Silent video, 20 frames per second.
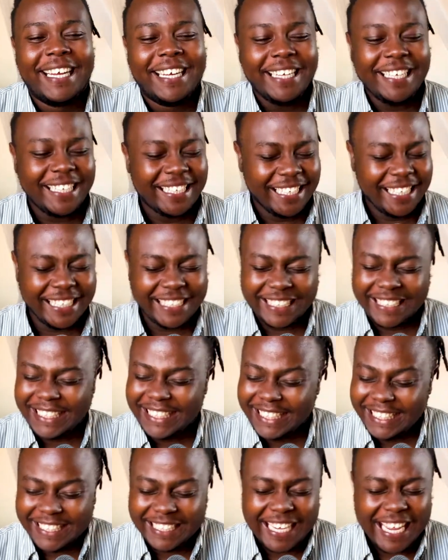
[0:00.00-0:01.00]
it's
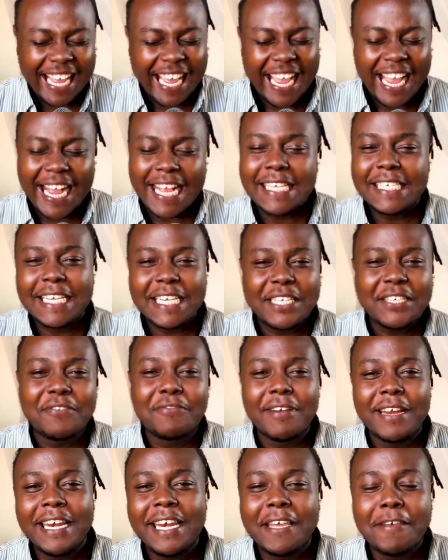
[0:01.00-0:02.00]
just it's just
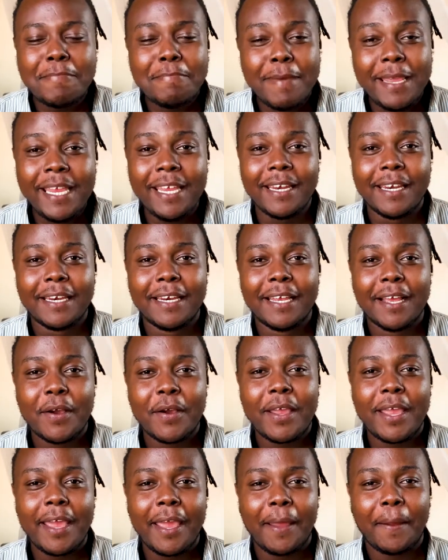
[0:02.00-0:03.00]
really mean.
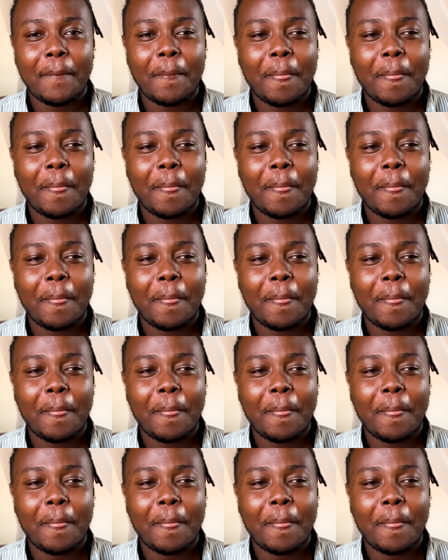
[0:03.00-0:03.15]
Okay,